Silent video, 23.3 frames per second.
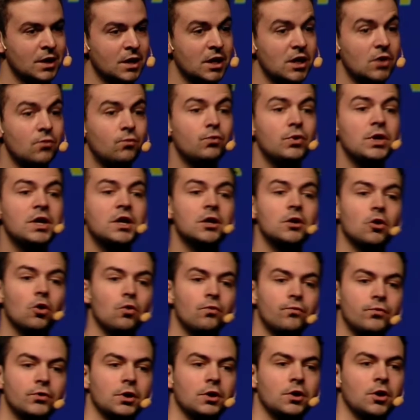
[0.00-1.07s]
If we can
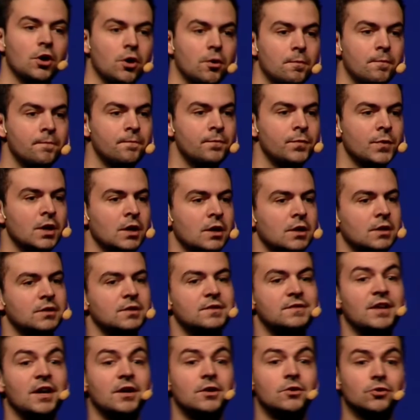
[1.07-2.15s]
overcome the
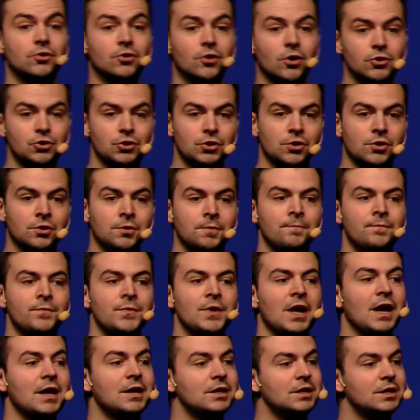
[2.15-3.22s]
technological
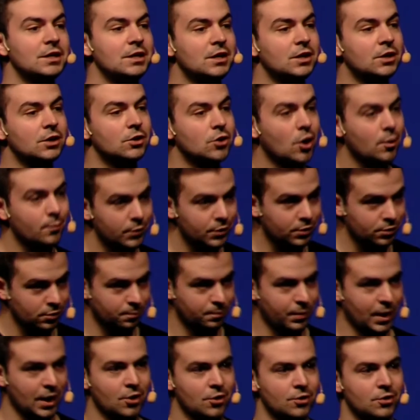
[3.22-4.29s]
and economical
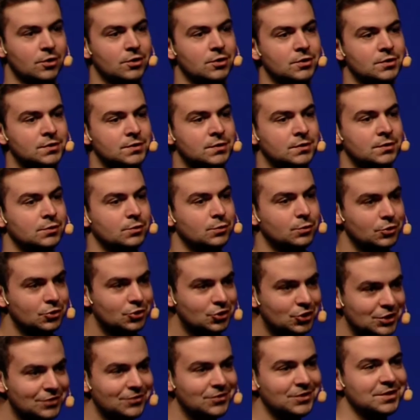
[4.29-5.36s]
barriers to
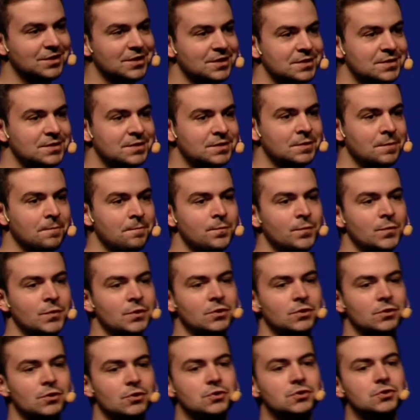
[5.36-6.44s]
achieving this,
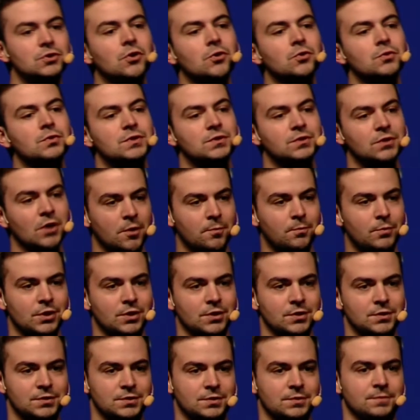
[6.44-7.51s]
there's no stopping
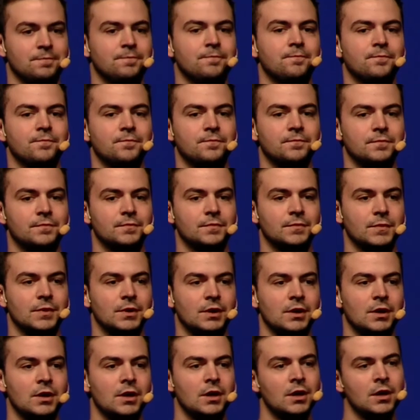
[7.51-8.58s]
us.
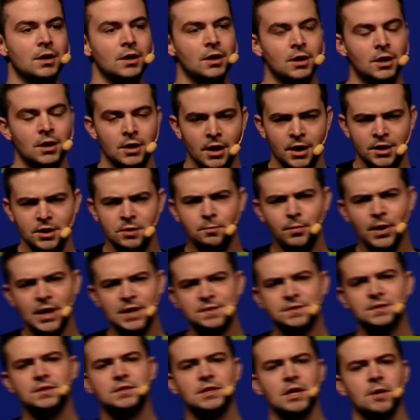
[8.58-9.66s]
And the
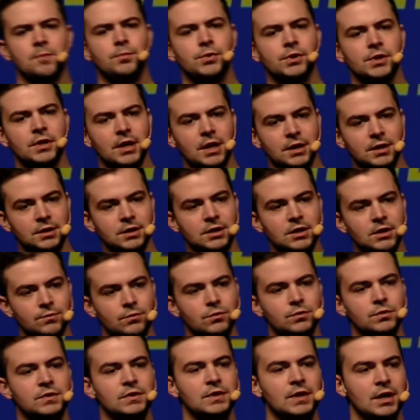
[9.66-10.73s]
best example that I can give
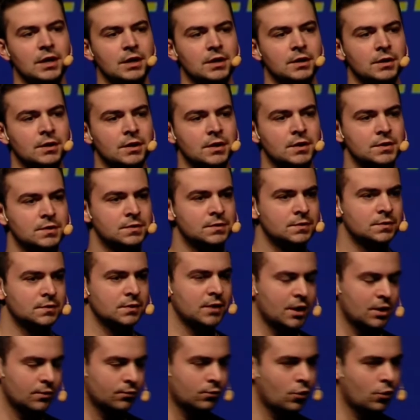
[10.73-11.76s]
you today is that of